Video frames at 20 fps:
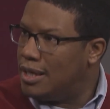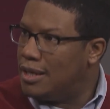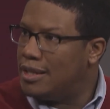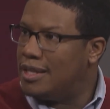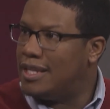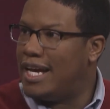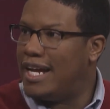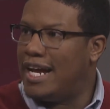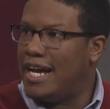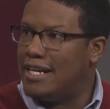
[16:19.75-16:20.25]

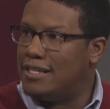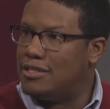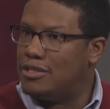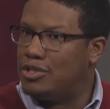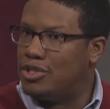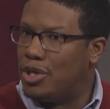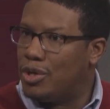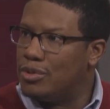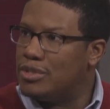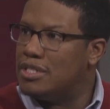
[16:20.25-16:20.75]
that has
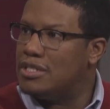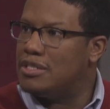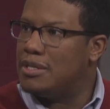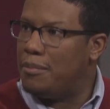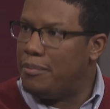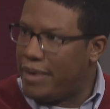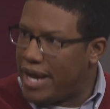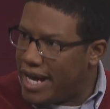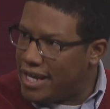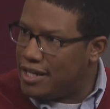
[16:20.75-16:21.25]
chosen to
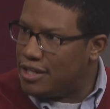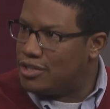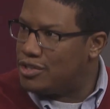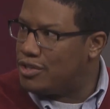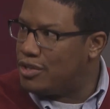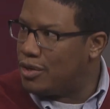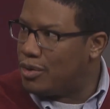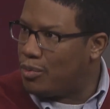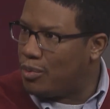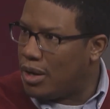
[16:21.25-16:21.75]
manage
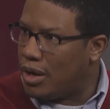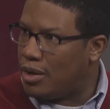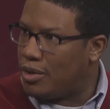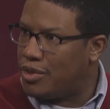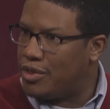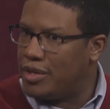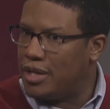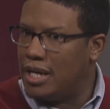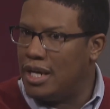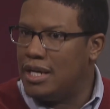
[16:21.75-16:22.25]
their
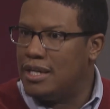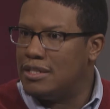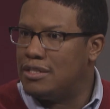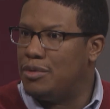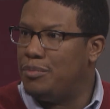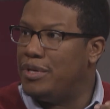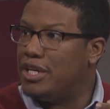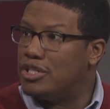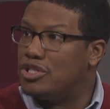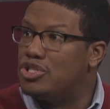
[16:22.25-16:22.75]
wealth, to
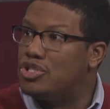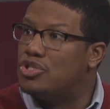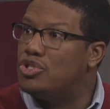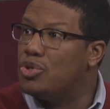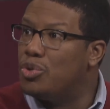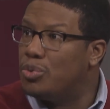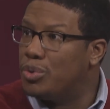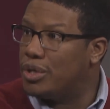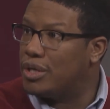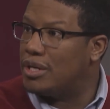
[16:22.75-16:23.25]
be a
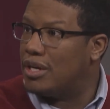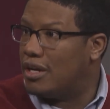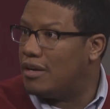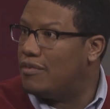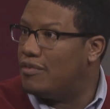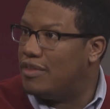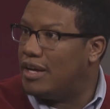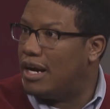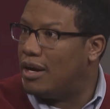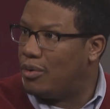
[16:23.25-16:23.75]
steward
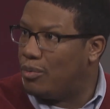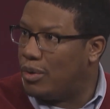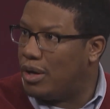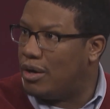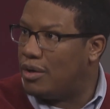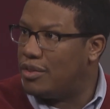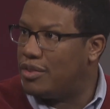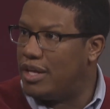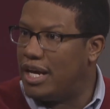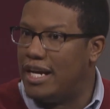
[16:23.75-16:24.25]
of that
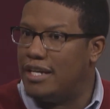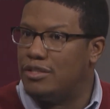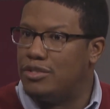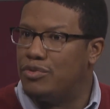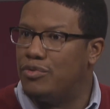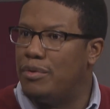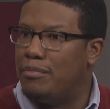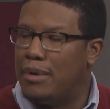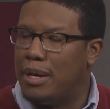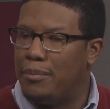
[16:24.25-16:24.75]
wealth, and
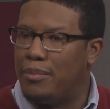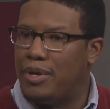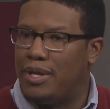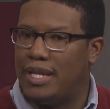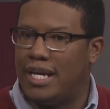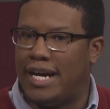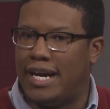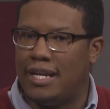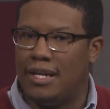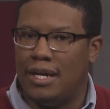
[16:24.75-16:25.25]
to remember
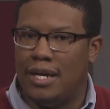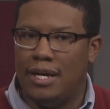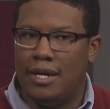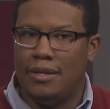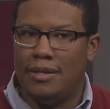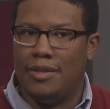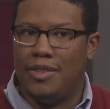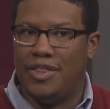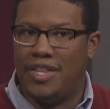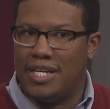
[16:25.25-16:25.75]
that
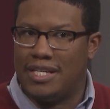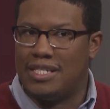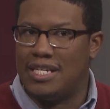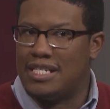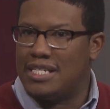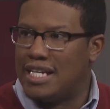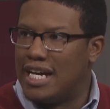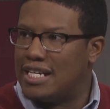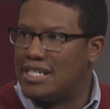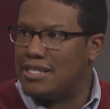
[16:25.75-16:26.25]
this
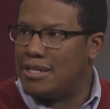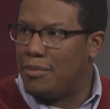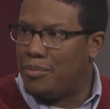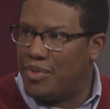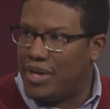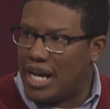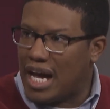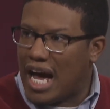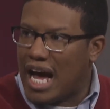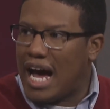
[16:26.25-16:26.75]
is not
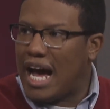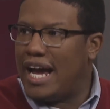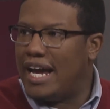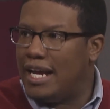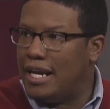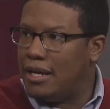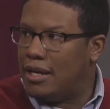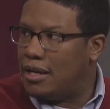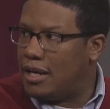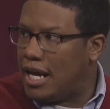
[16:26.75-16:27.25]
something
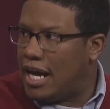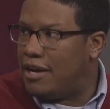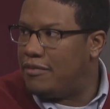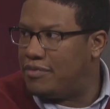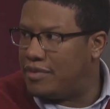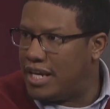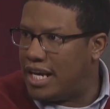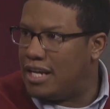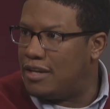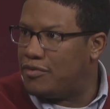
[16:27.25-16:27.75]
I
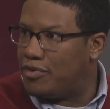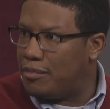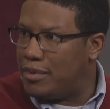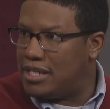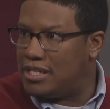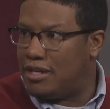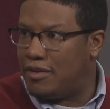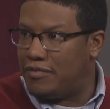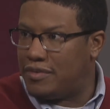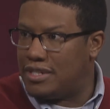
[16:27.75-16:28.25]
have gained for
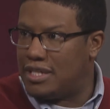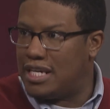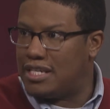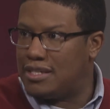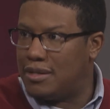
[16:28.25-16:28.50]
myself. It's not